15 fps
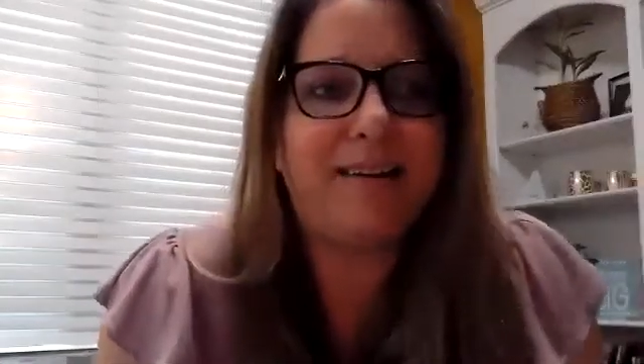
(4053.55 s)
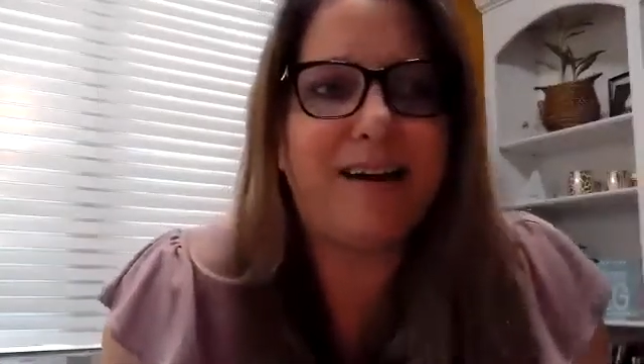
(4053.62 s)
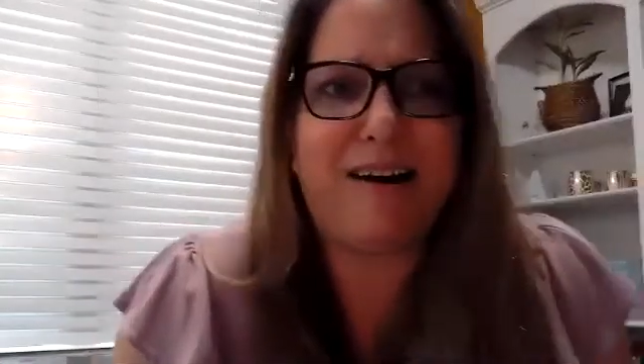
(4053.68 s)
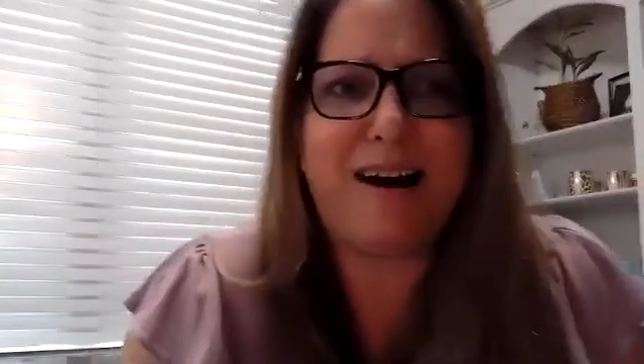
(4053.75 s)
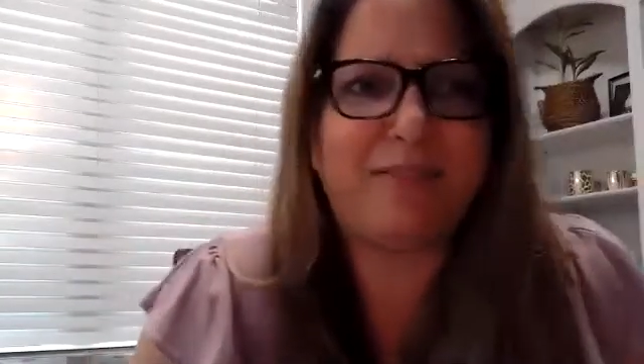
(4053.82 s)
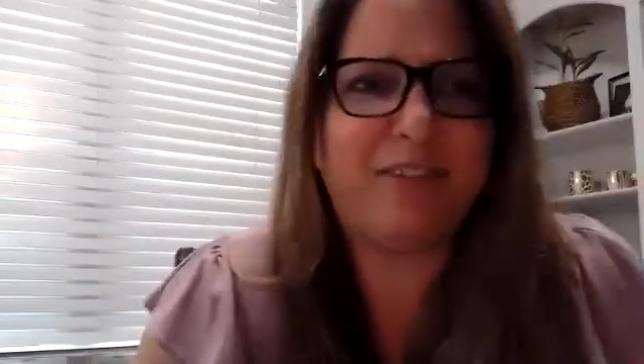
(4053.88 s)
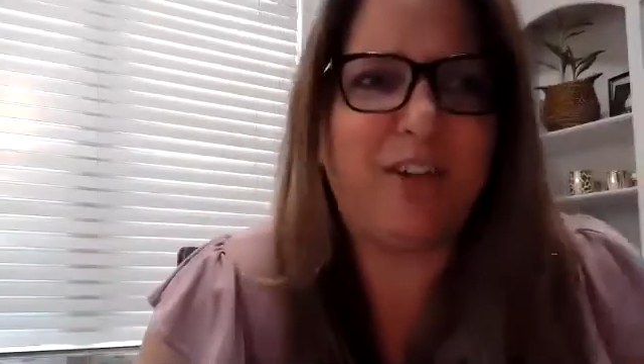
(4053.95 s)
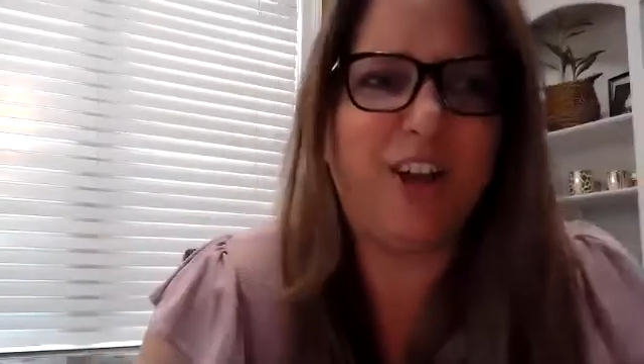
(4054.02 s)
I'll
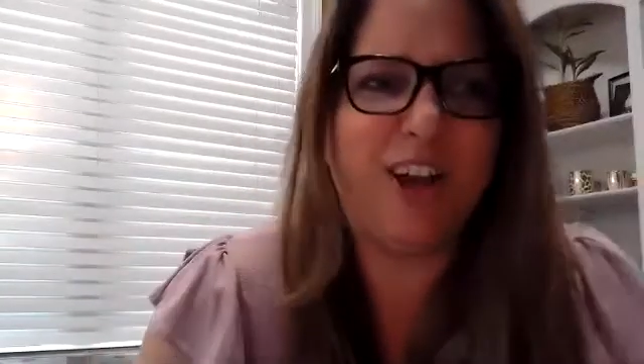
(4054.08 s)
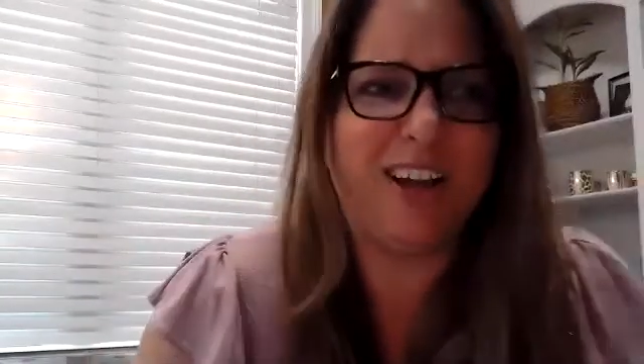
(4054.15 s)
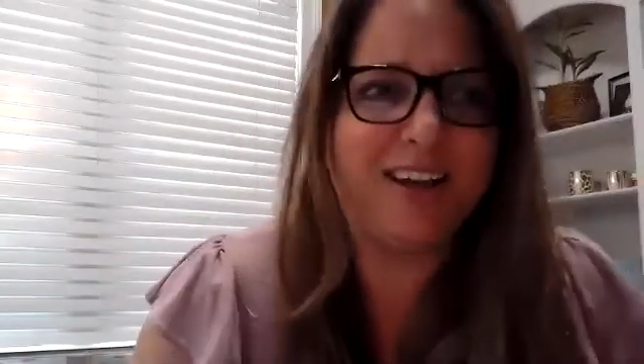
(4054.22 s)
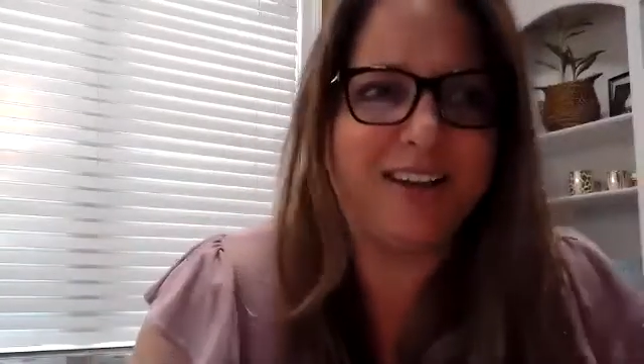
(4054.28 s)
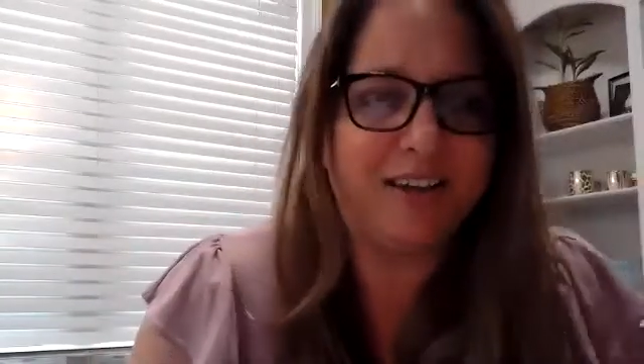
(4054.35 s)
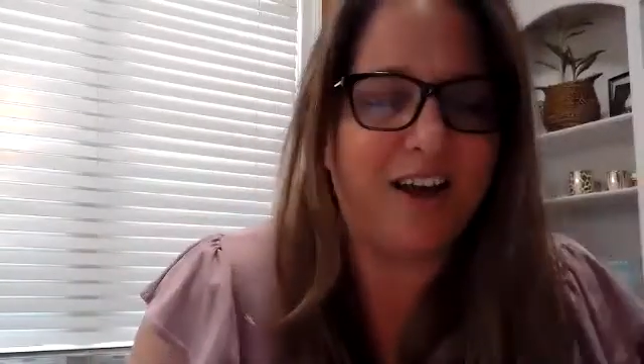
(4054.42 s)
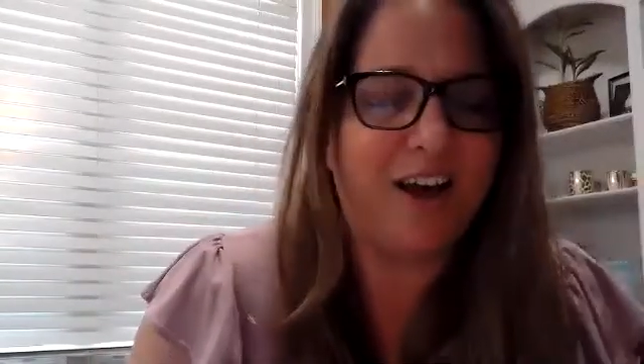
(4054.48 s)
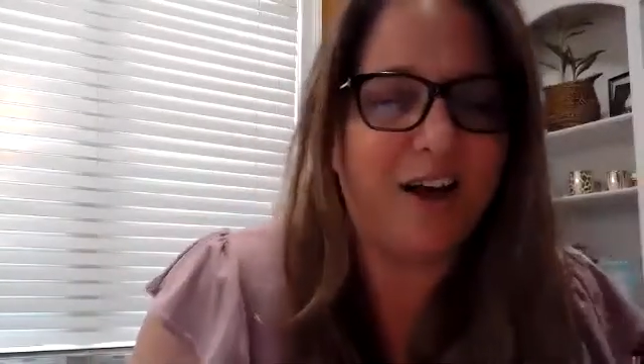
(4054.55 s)
have to look.
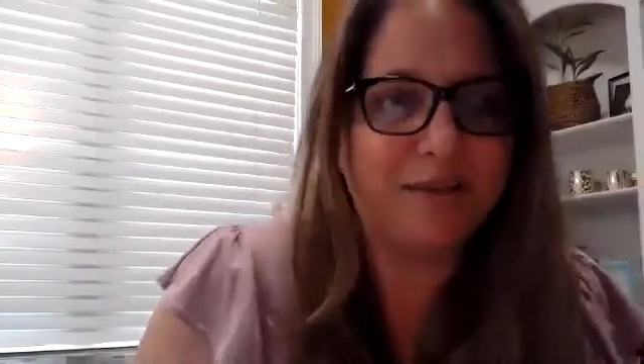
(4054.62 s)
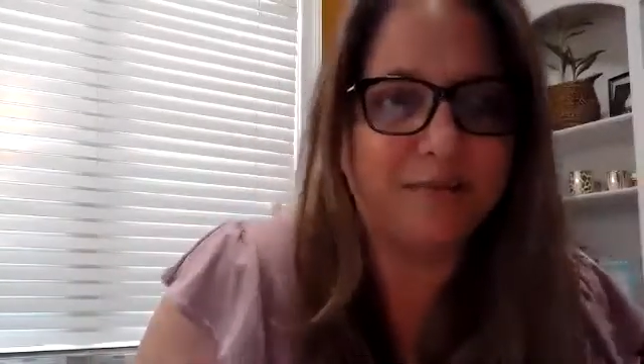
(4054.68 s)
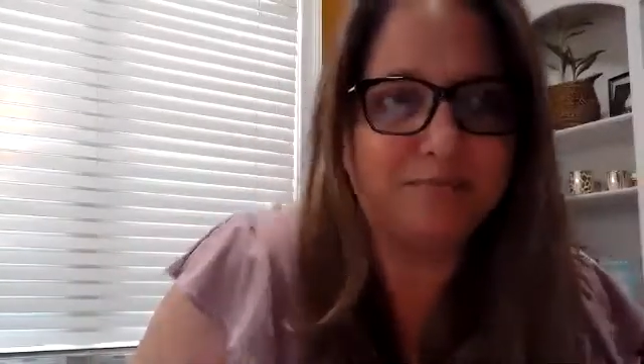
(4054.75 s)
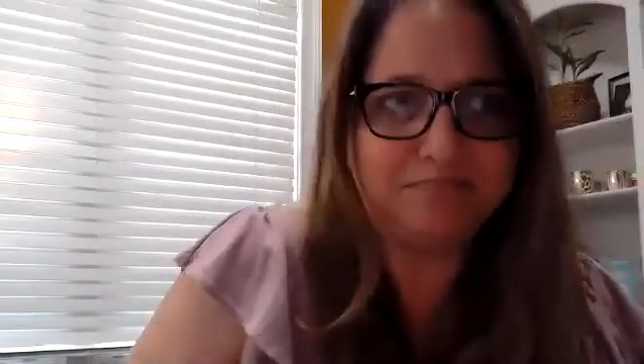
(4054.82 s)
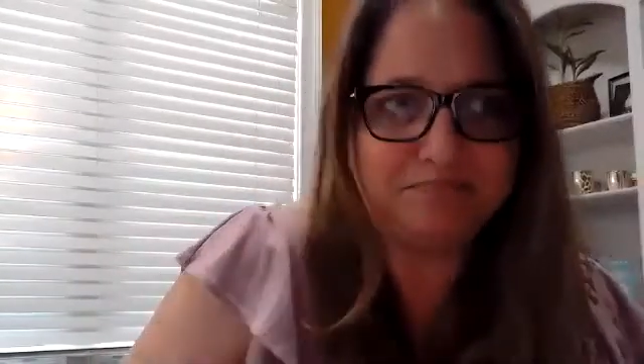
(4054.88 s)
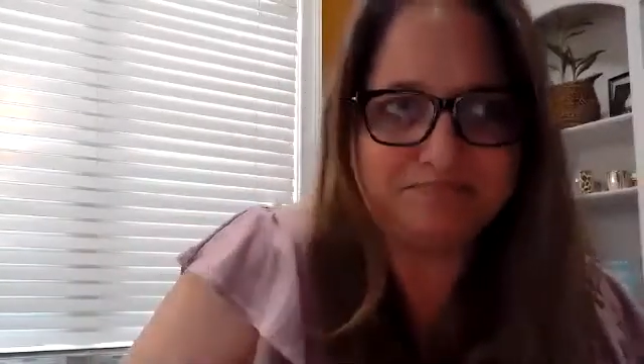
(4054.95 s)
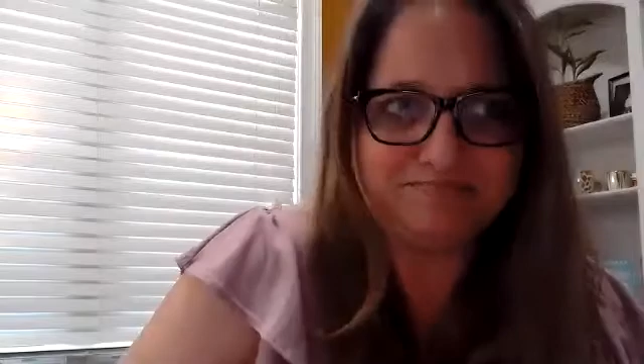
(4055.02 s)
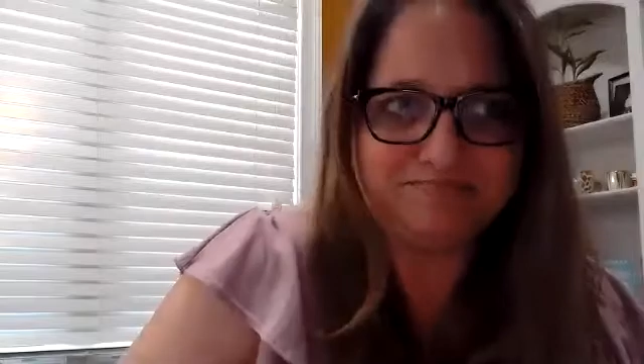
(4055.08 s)

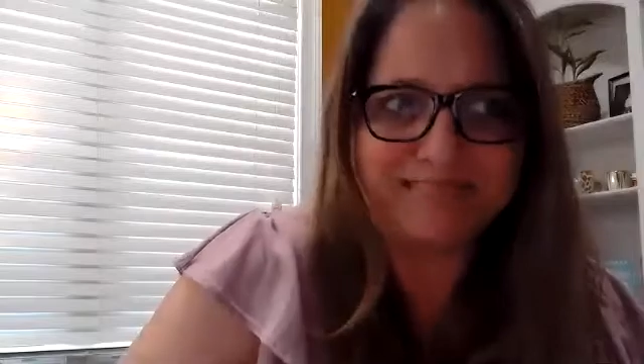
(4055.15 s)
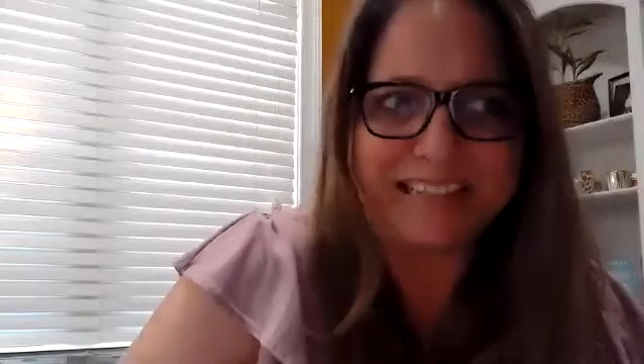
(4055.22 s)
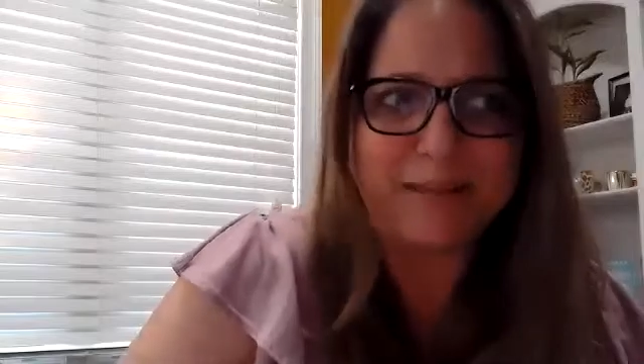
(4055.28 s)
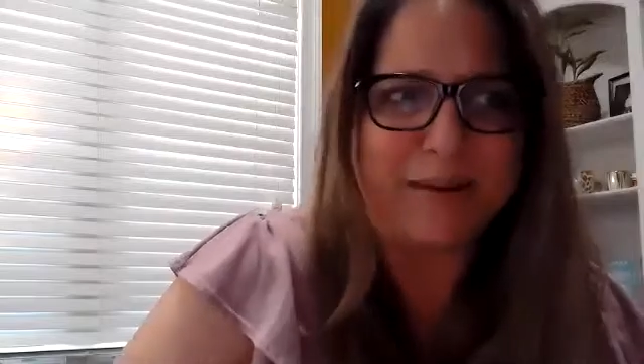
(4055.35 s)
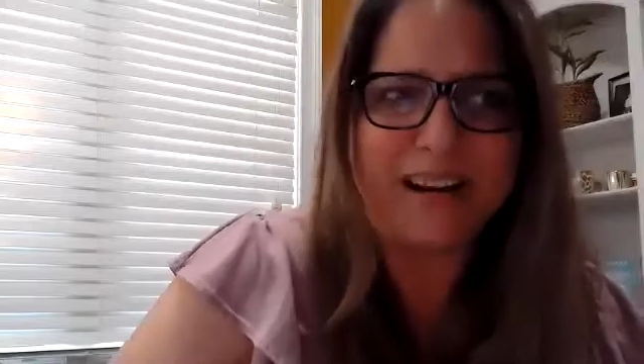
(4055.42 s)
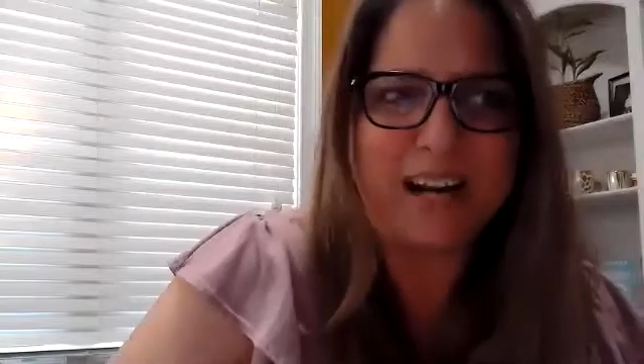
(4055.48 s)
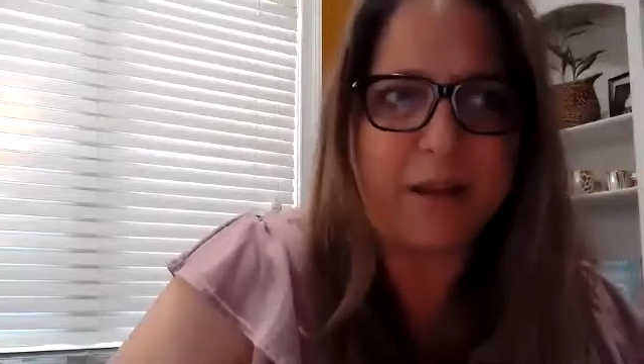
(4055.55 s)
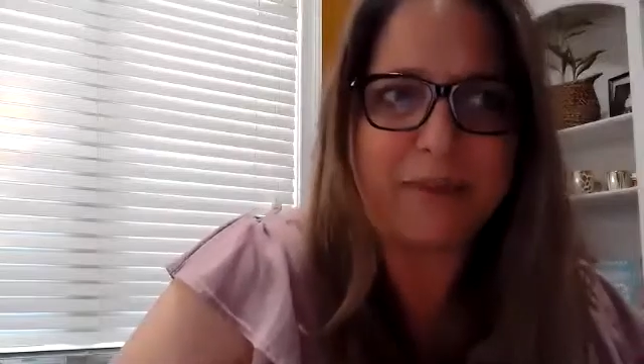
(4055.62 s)
It
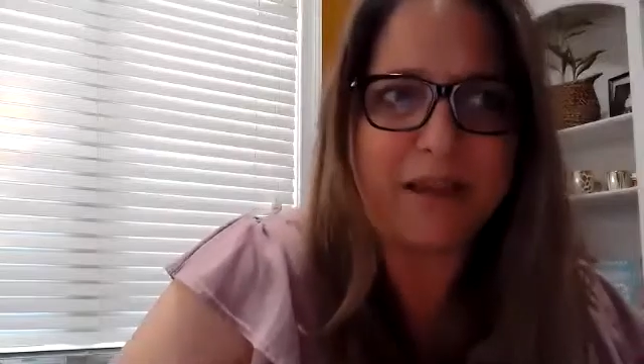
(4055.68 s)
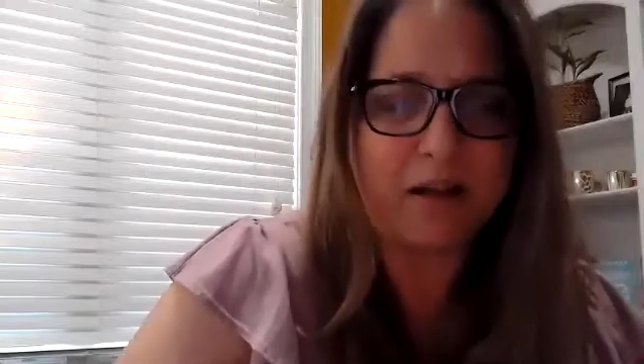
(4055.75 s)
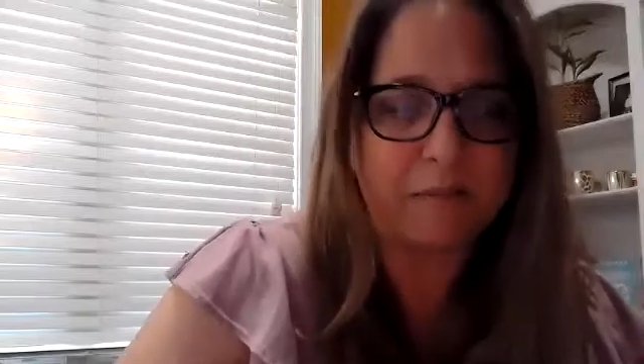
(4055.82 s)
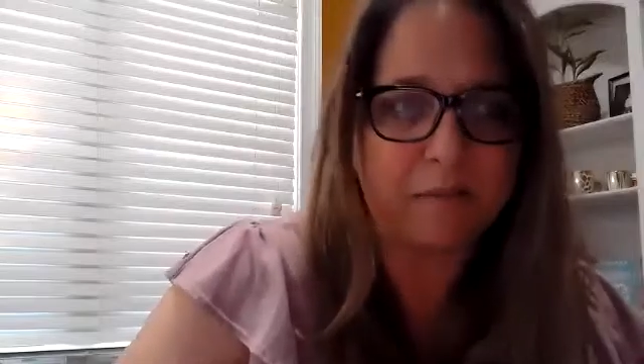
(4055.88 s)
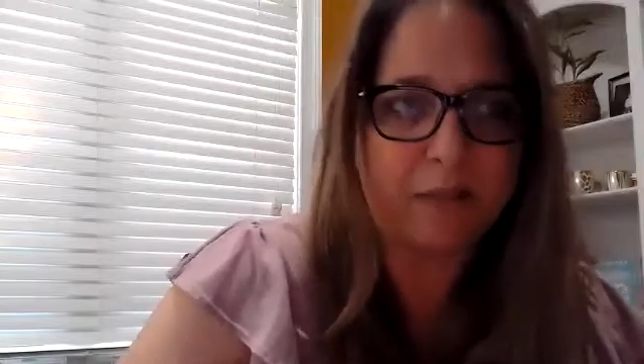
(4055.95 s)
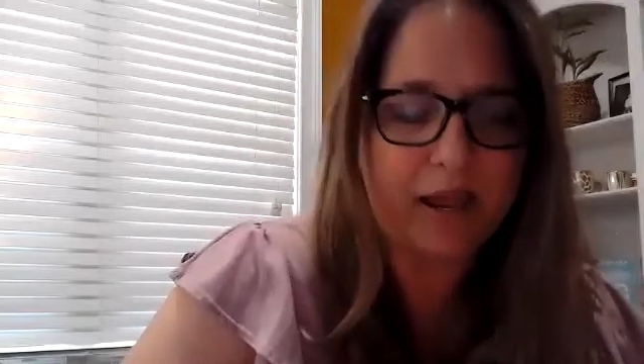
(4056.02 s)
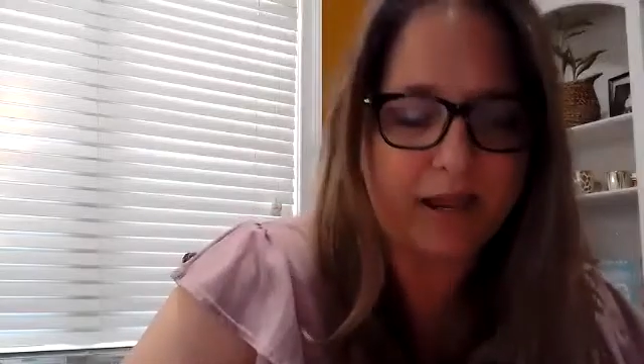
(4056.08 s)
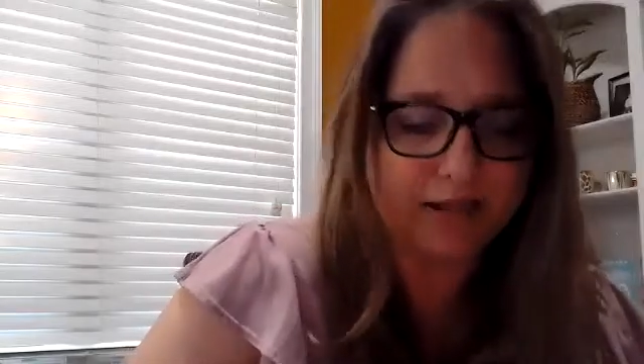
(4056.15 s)
might not be
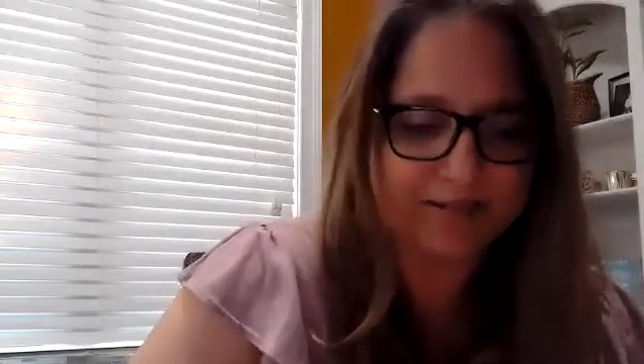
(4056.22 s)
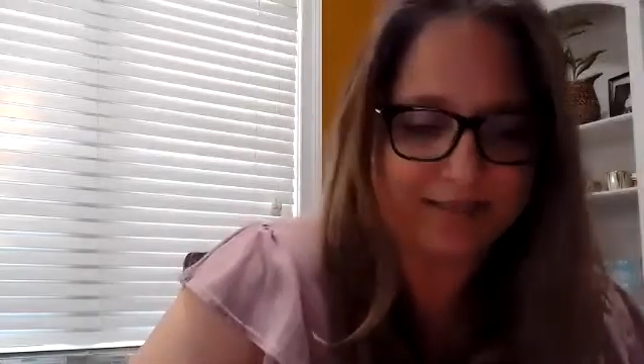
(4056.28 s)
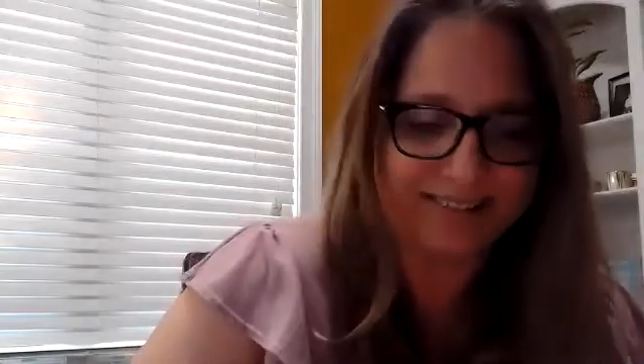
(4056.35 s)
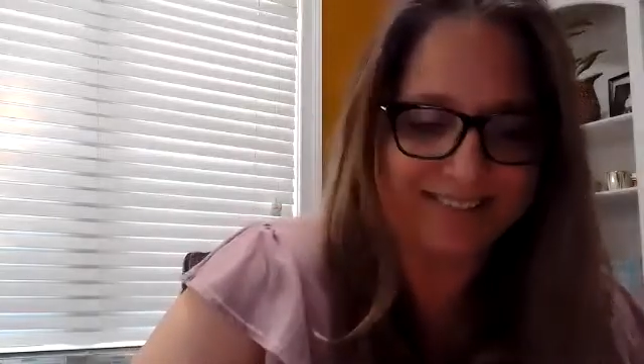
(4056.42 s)
compliant.